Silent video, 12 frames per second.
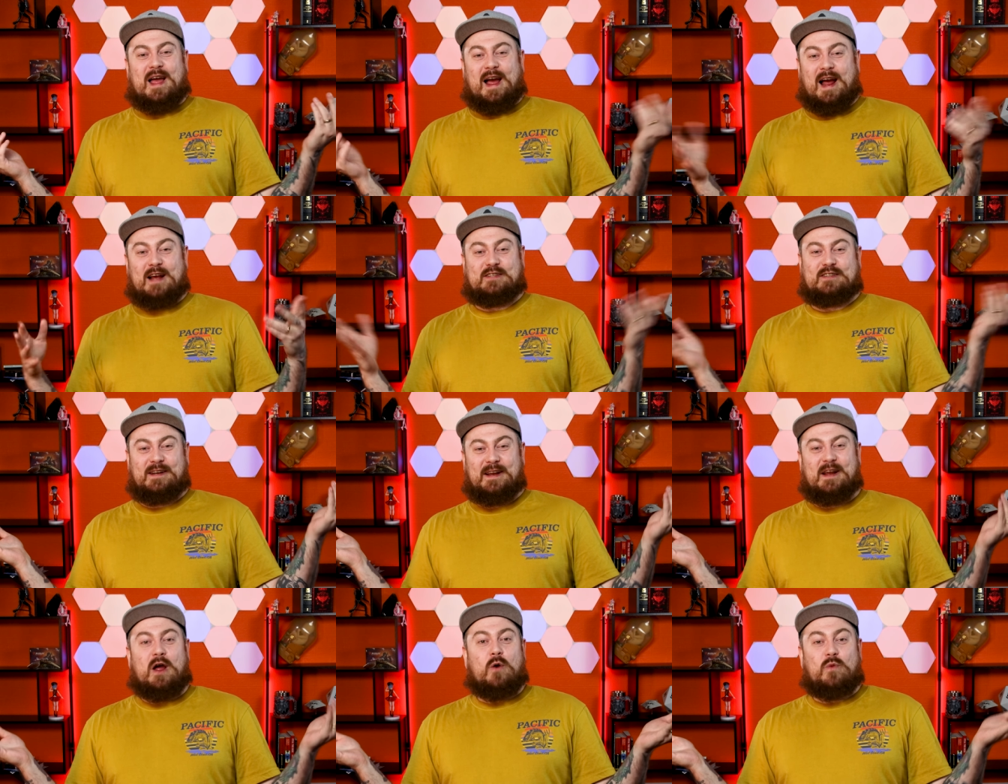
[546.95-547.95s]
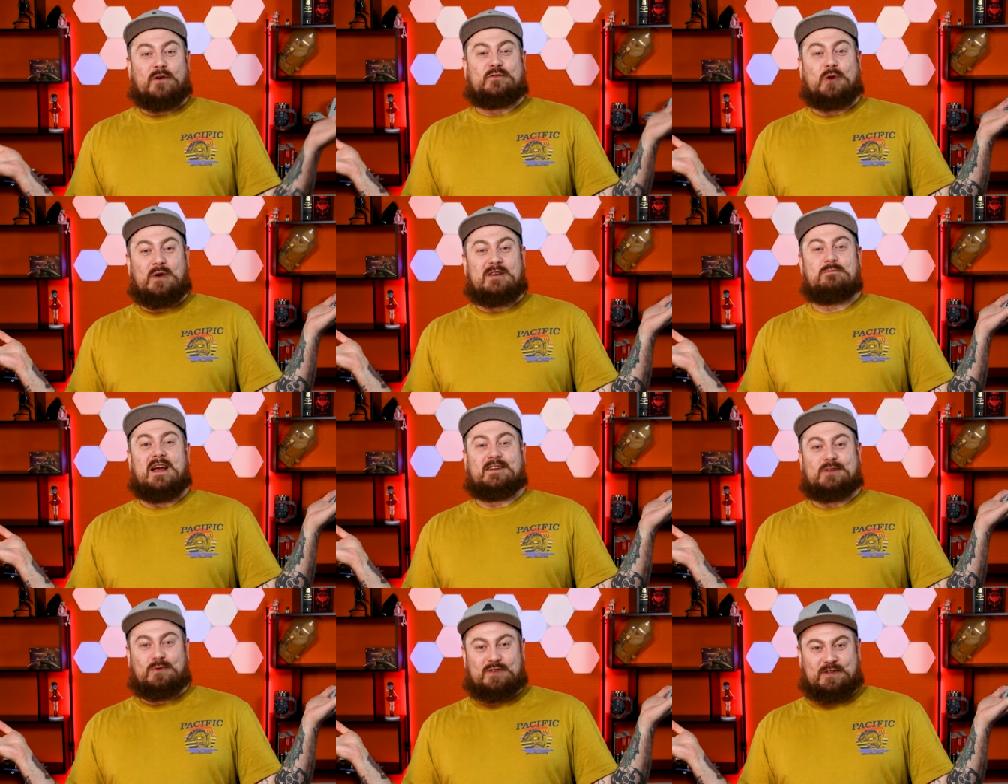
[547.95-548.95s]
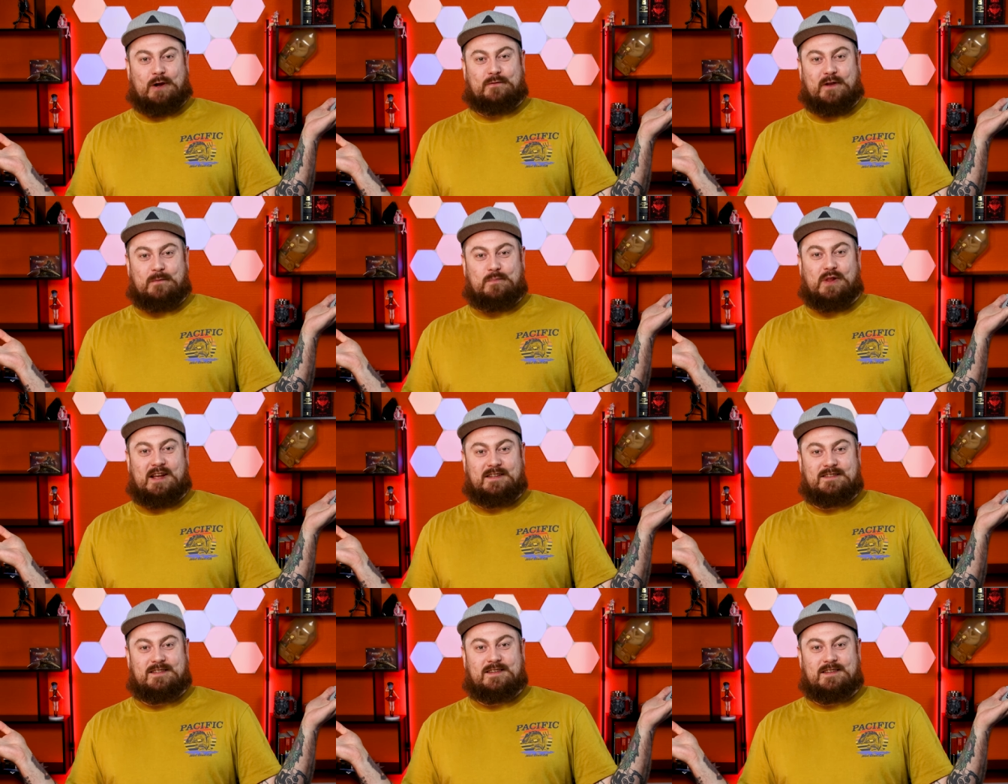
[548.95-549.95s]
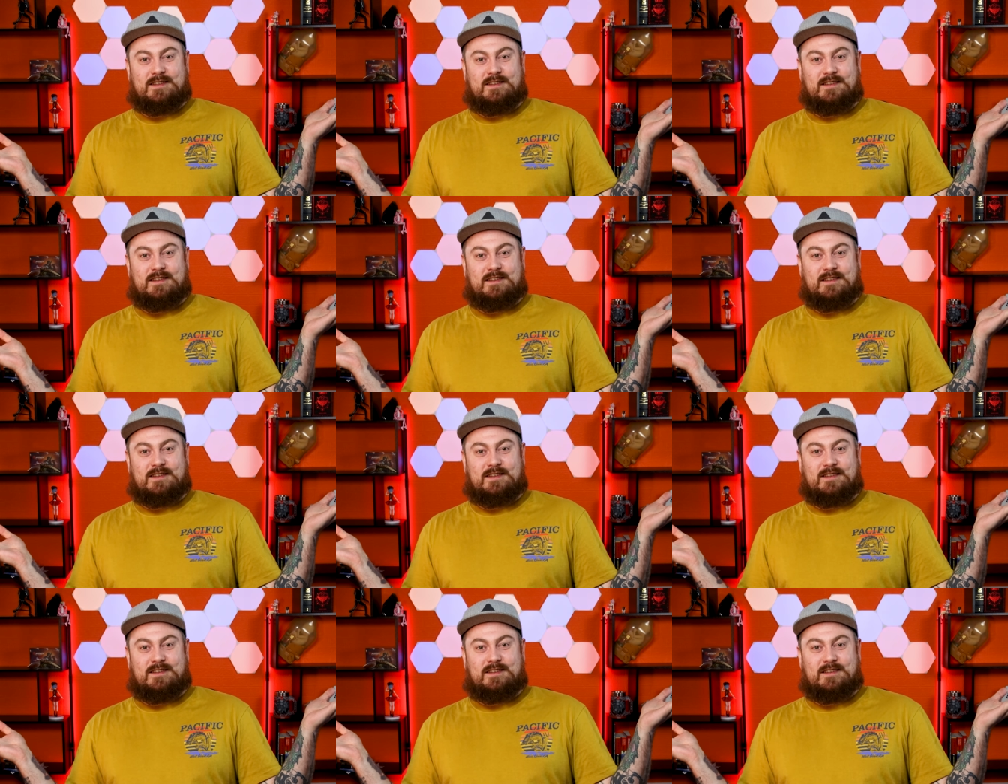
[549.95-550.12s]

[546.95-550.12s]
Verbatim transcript: history with doing mental stuff in planes.